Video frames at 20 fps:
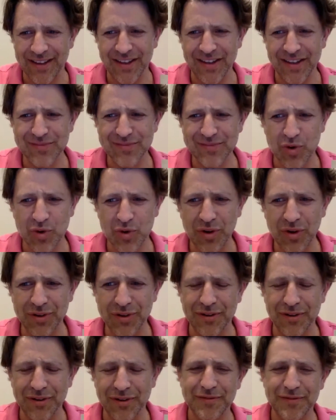this world
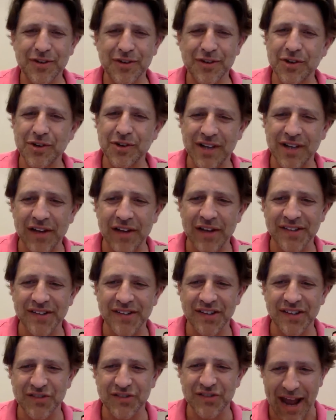of constant
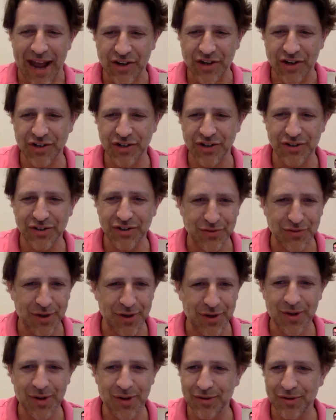distraction and
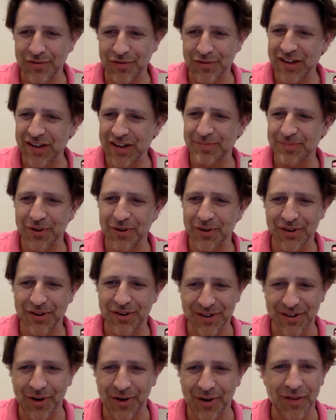Twitter and Facebook
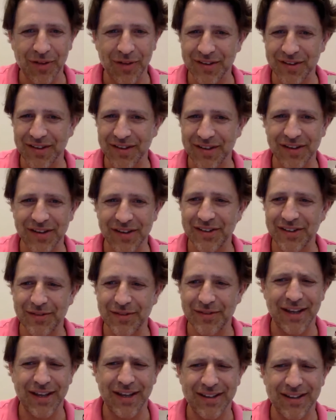and all of this kind of stuff,
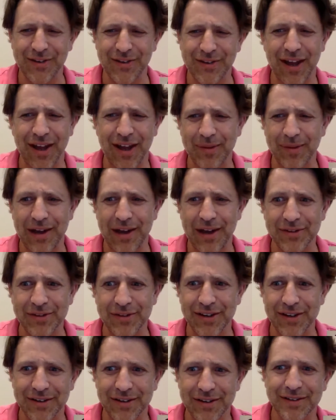yeah, you got to be out there.